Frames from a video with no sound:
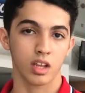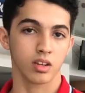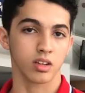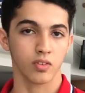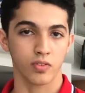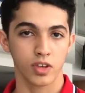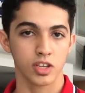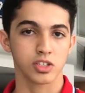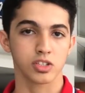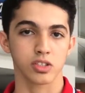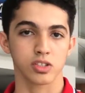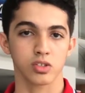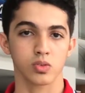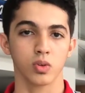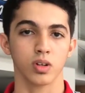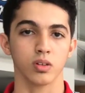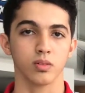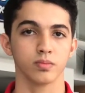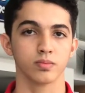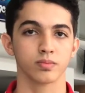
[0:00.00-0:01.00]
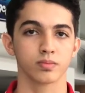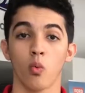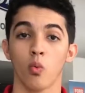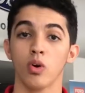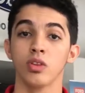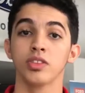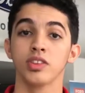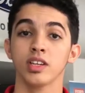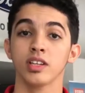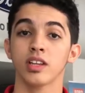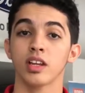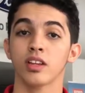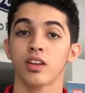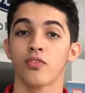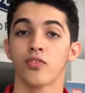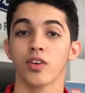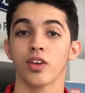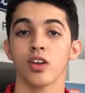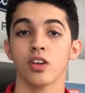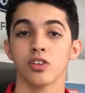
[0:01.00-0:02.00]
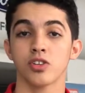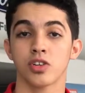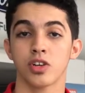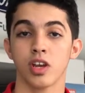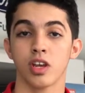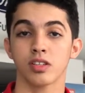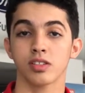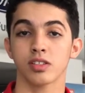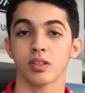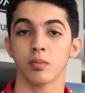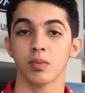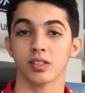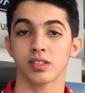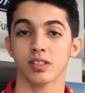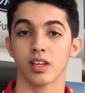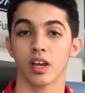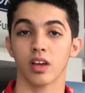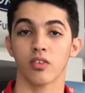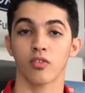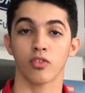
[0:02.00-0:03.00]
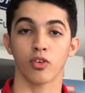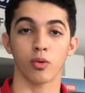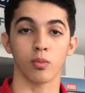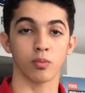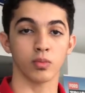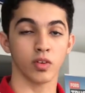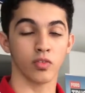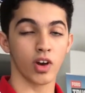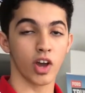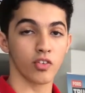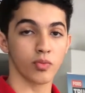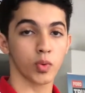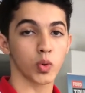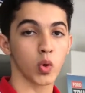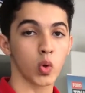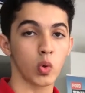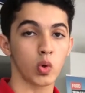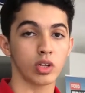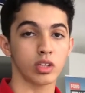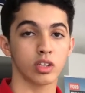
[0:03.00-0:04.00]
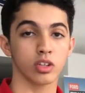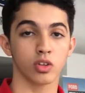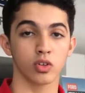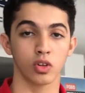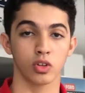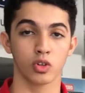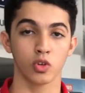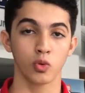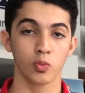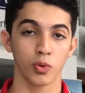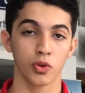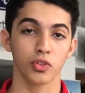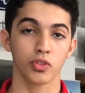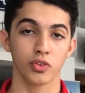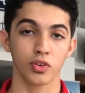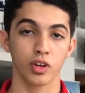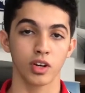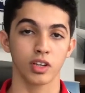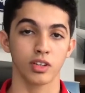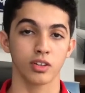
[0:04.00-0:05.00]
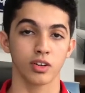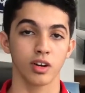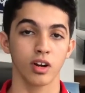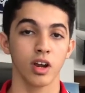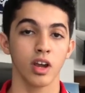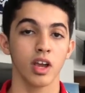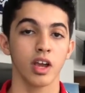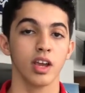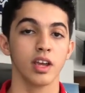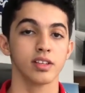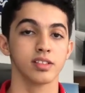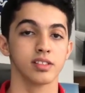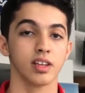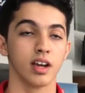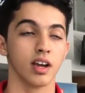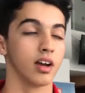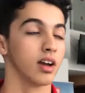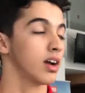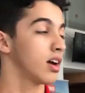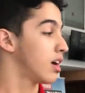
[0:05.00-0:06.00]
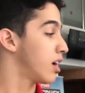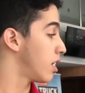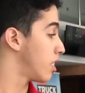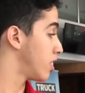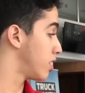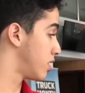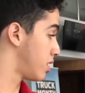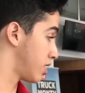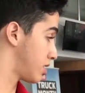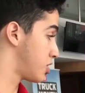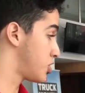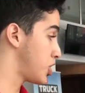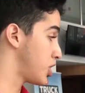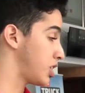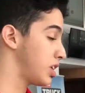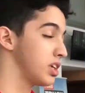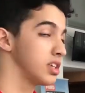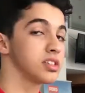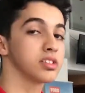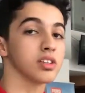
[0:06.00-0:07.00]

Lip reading: and the features as well. One thing that differentiates the Mustang from the 5.0 litre to the 2.3 litre is that this GT